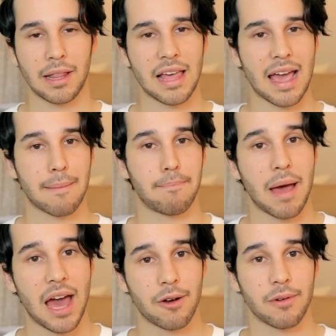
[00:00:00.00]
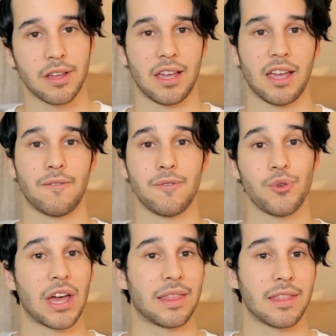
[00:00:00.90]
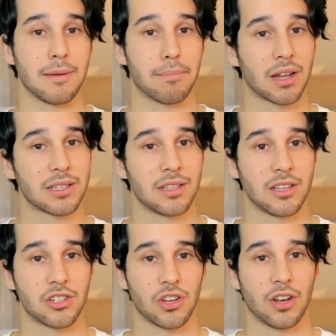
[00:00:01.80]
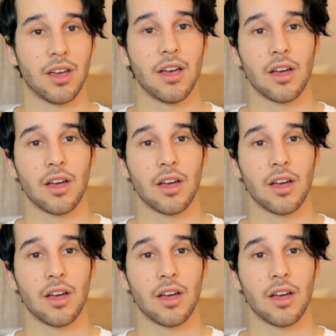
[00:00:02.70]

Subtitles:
milliamp battery if you get the Plus edition,